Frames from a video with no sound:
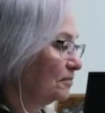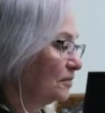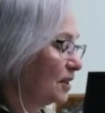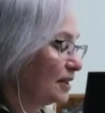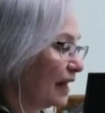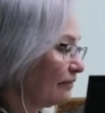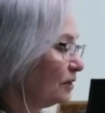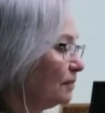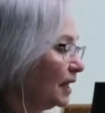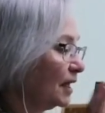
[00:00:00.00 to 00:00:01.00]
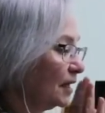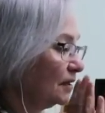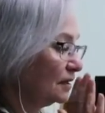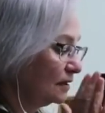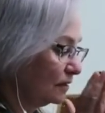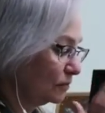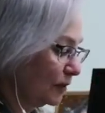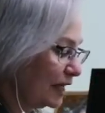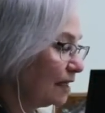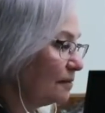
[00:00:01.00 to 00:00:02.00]
Just everybody
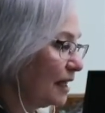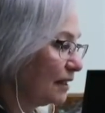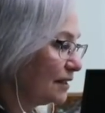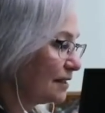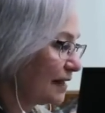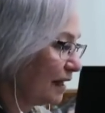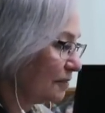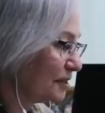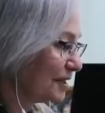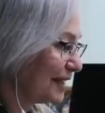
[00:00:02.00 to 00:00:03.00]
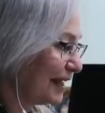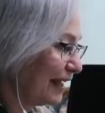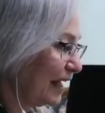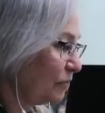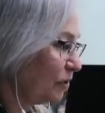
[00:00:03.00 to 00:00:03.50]
recommit to celibacy and